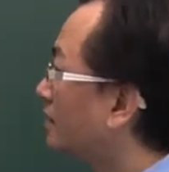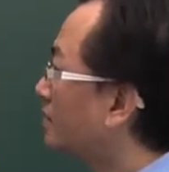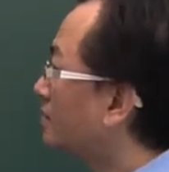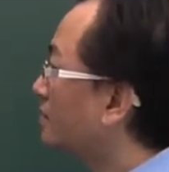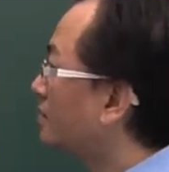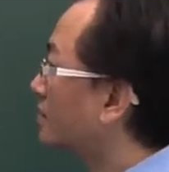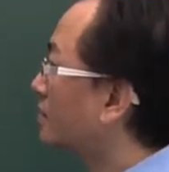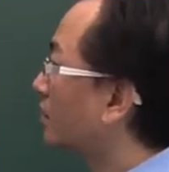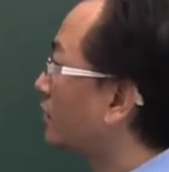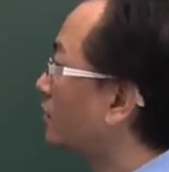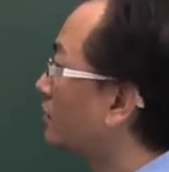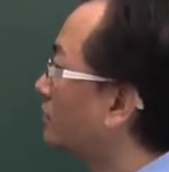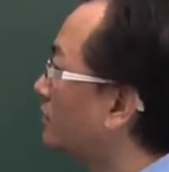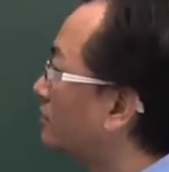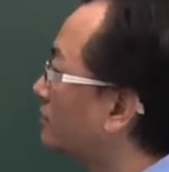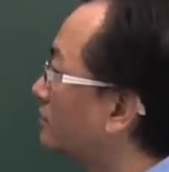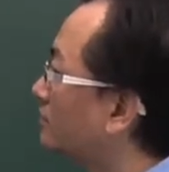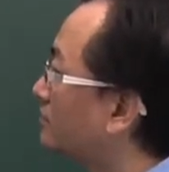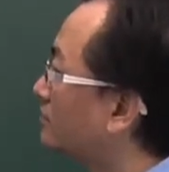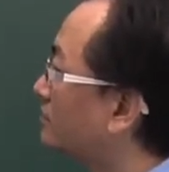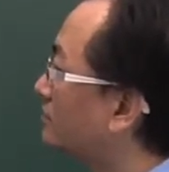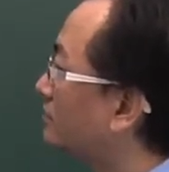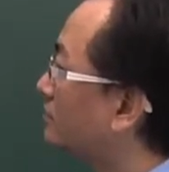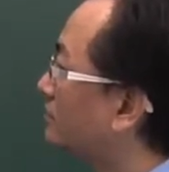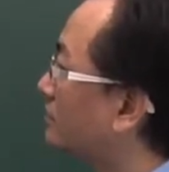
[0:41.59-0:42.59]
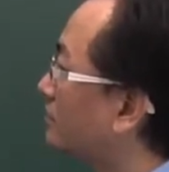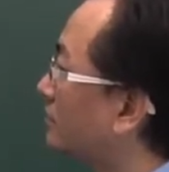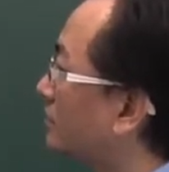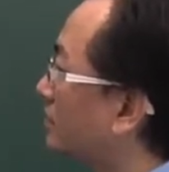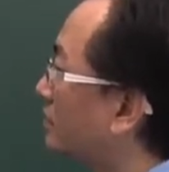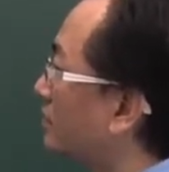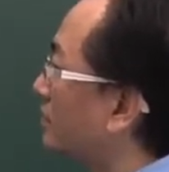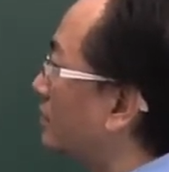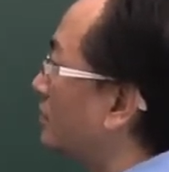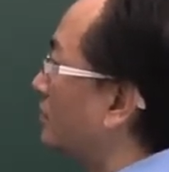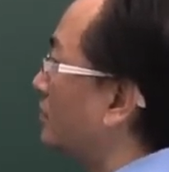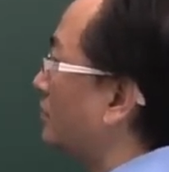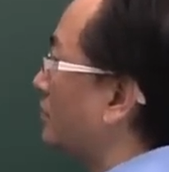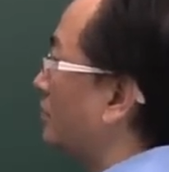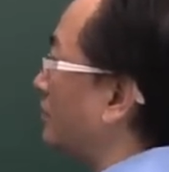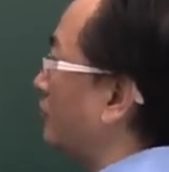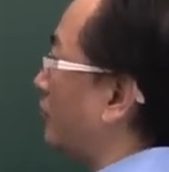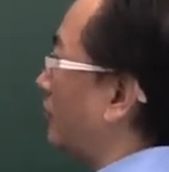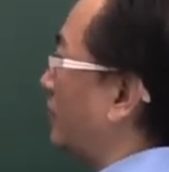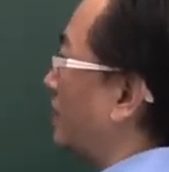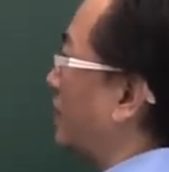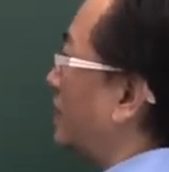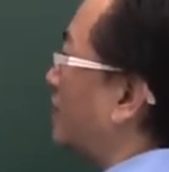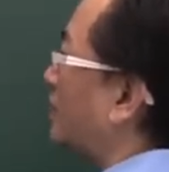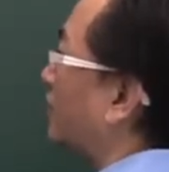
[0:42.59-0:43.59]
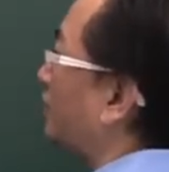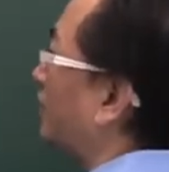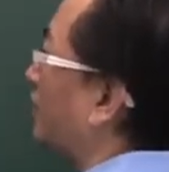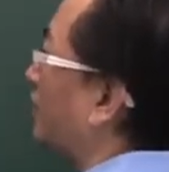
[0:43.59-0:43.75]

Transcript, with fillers: So for this